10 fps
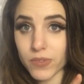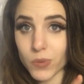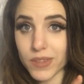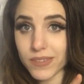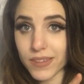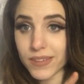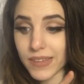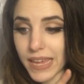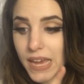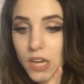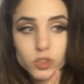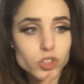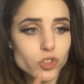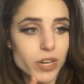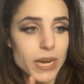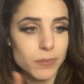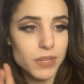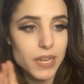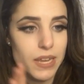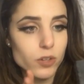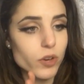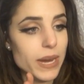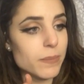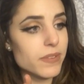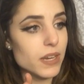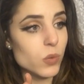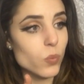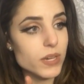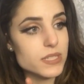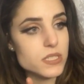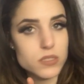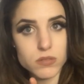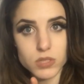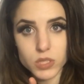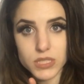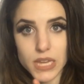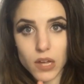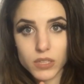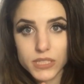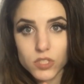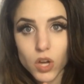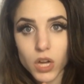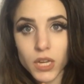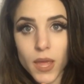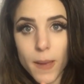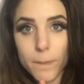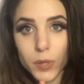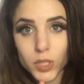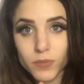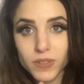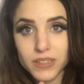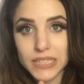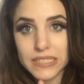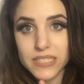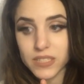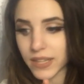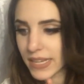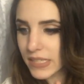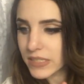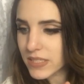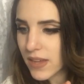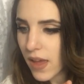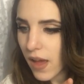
So this is 100 grams, and it was, you can tell it's not perfectly sliced.